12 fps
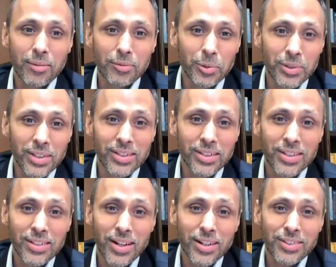Through these
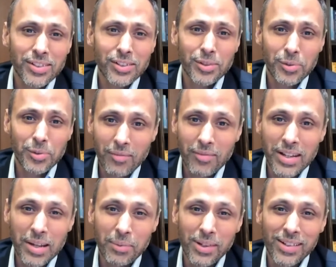discussions, you have
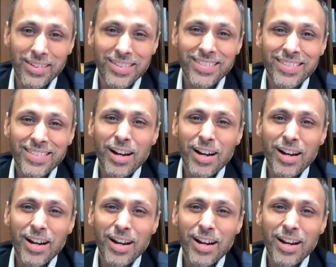enabled